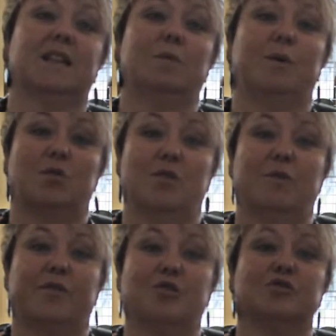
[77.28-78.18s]
we work
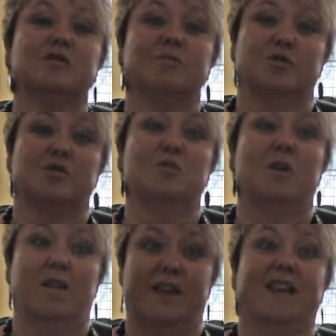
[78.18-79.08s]
with customers who
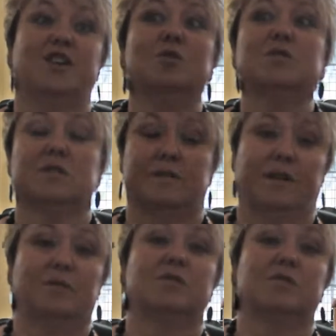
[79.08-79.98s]
are the end users of
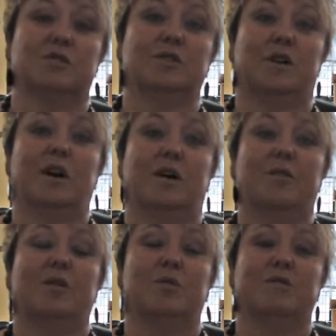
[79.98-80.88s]

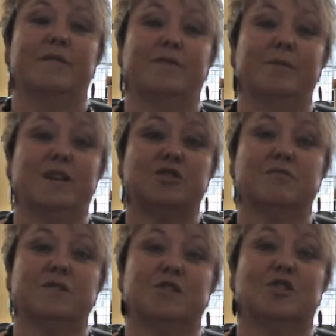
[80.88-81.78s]
our
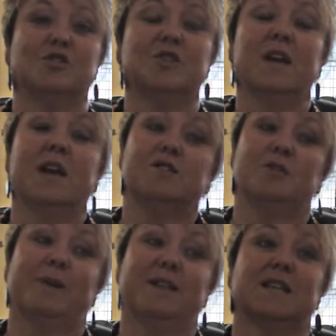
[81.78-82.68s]
information resource
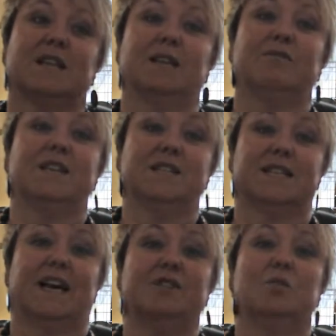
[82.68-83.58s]
to basically
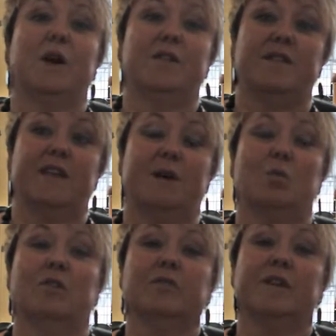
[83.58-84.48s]
redesign the way that they
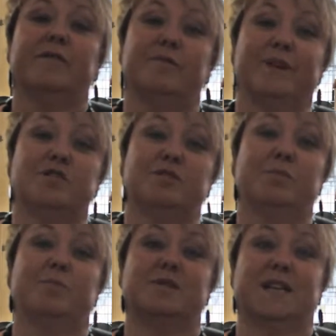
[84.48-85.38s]
want information to
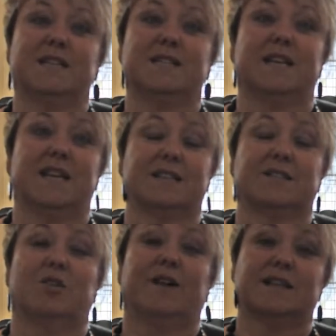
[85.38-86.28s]
be presented in a
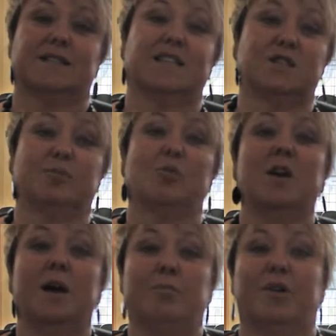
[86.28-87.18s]
sort of accessible,
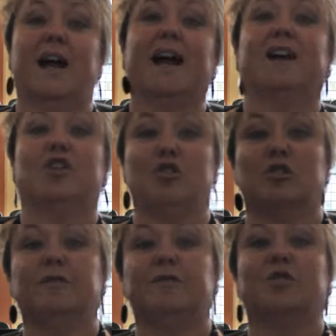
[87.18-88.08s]
bright,
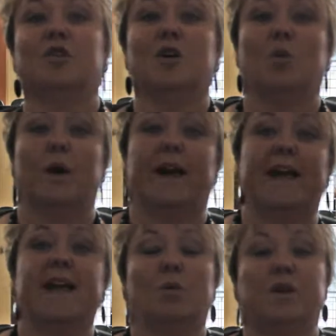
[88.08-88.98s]
colourful
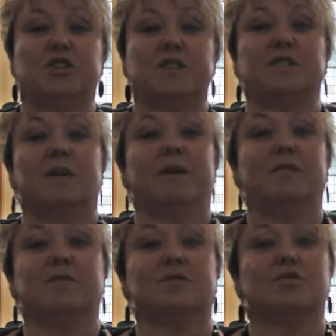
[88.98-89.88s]
way, which isn't
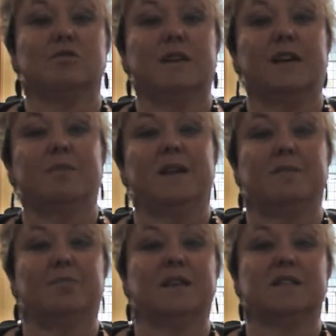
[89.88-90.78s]
about social care being
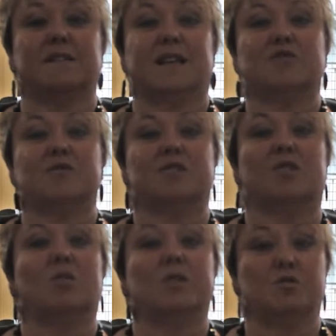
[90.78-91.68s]
the place of last
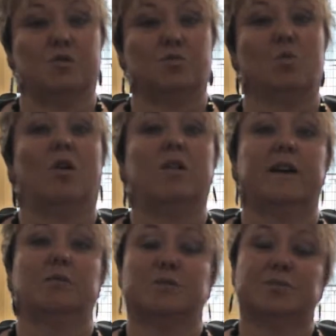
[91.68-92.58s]
resort, which was what
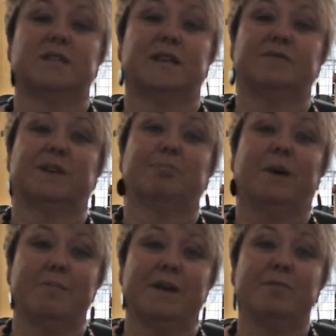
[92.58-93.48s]
it was perceived of
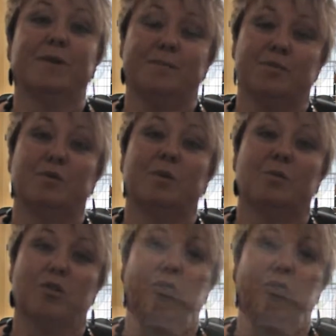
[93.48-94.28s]
by many people that we work